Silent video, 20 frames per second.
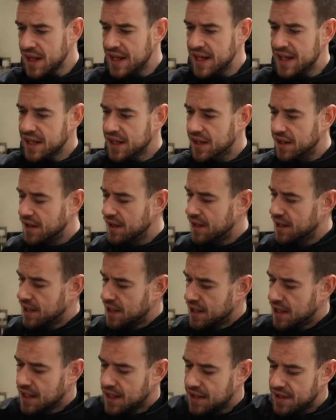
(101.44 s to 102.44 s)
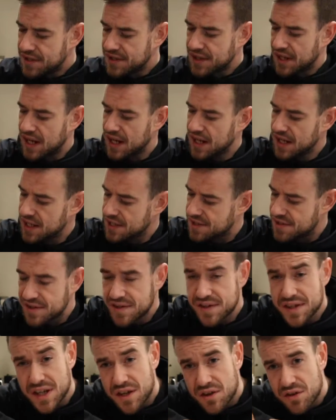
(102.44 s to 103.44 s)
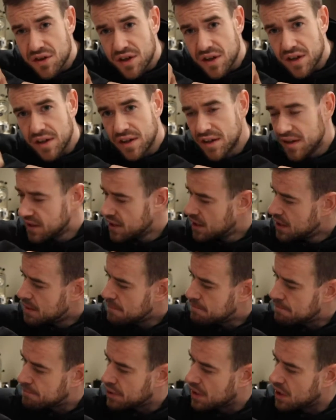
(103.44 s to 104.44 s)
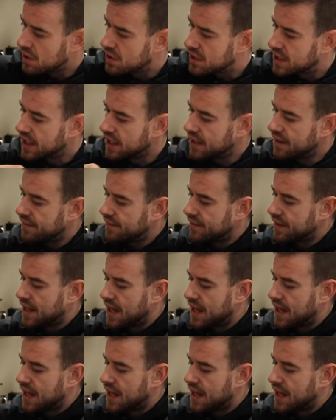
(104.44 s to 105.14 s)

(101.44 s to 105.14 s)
here, there's a kind of secret pocket,